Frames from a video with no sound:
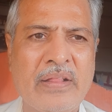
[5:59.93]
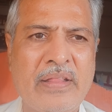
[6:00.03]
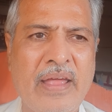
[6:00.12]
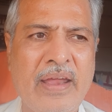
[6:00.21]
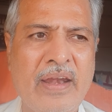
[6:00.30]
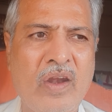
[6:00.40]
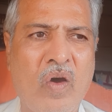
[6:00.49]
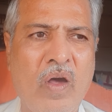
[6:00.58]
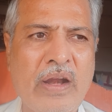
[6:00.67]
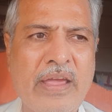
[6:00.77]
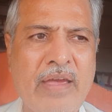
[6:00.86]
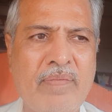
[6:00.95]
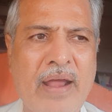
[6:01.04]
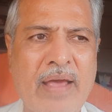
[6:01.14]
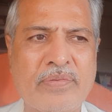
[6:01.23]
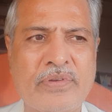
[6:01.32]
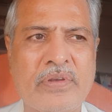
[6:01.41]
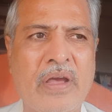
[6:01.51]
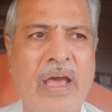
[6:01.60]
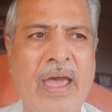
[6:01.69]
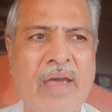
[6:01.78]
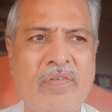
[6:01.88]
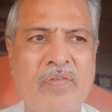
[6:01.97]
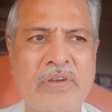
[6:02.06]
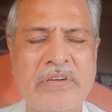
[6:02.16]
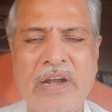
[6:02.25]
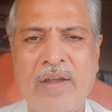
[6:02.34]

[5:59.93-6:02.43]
Then All Came Labs, I have invested